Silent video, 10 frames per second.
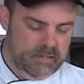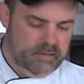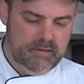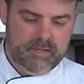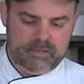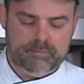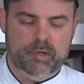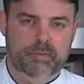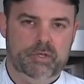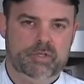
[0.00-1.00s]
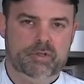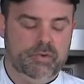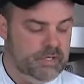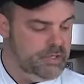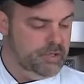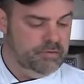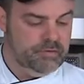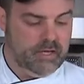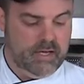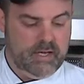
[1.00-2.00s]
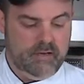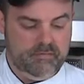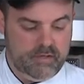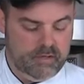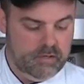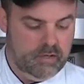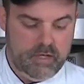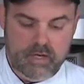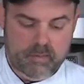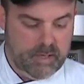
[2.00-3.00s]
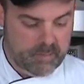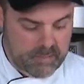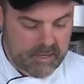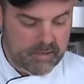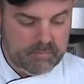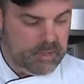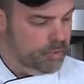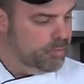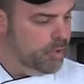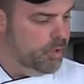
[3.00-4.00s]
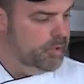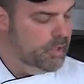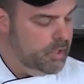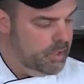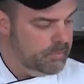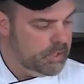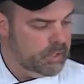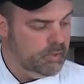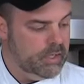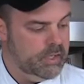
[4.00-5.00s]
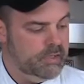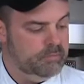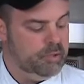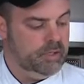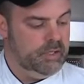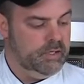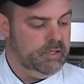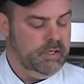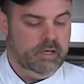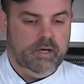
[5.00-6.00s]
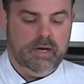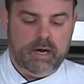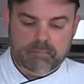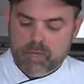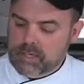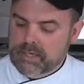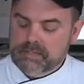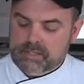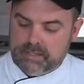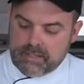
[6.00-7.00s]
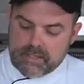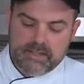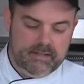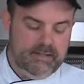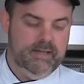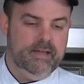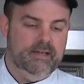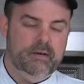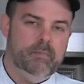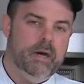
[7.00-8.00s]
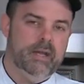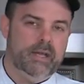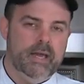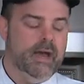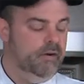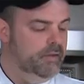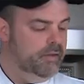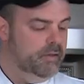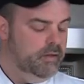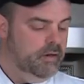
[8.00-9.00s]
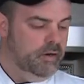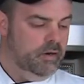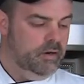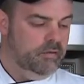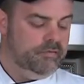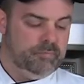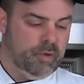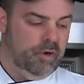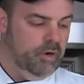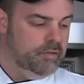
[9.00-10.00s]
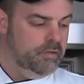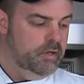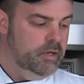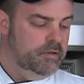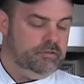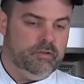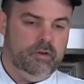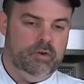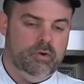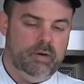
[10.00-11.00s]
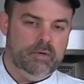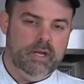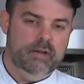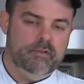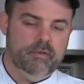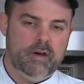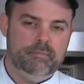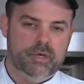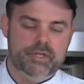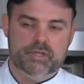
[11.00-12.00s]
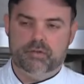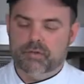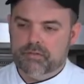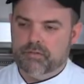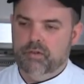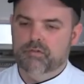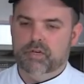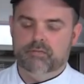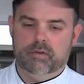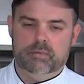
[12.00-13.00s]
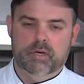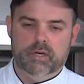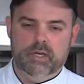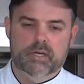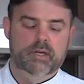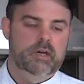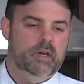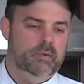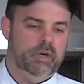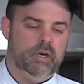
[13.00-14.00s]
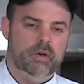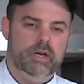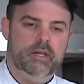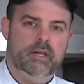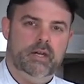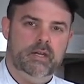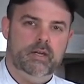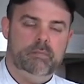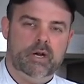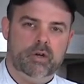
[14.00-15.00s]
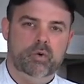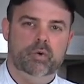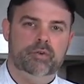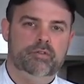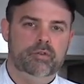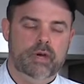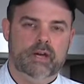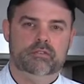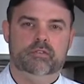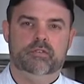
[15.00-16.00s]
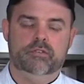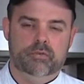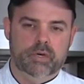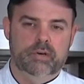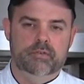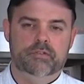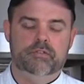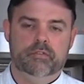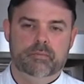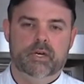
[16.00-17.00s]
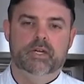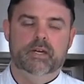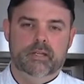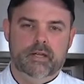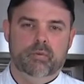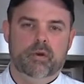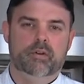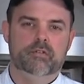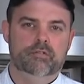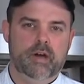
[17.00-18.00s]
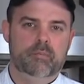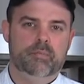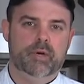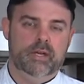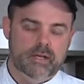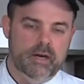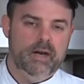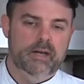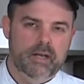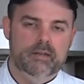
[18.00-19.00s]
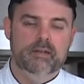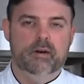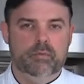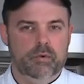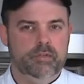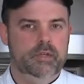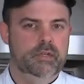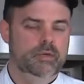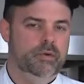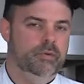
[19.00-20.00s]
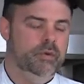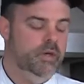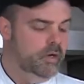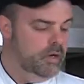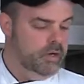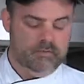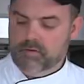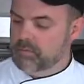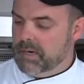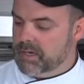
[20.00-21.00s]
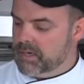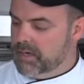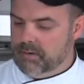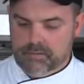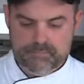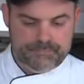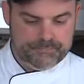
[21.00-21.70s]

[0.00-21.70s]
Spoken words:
And that's pretty much the ratios that I have here. About a pound of mirepoix, I'm going to go ahead and put in. I'm looking to get in the end about a gallon of broth. So I'm going to have evaporation on the stove whenever I'm cooking. I want to go ahead and add in about a quart or two extra, so whenever it's simmering and that water's evaporating, I end up with a yield of about a gallon.